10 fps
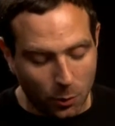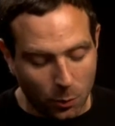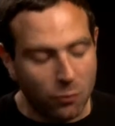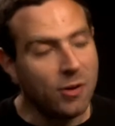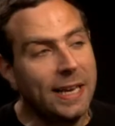
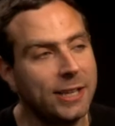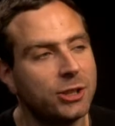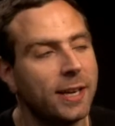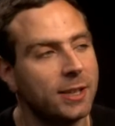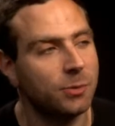What really
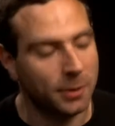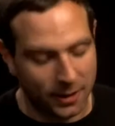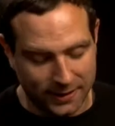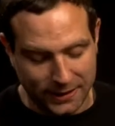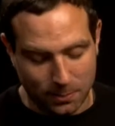changes from a
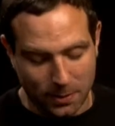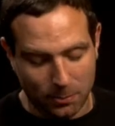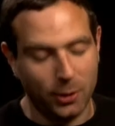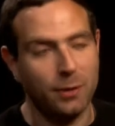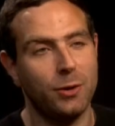kind of discipline
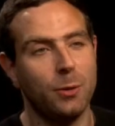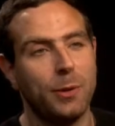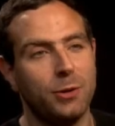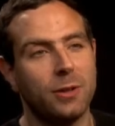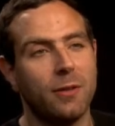point of view
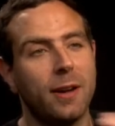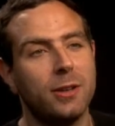when you direct?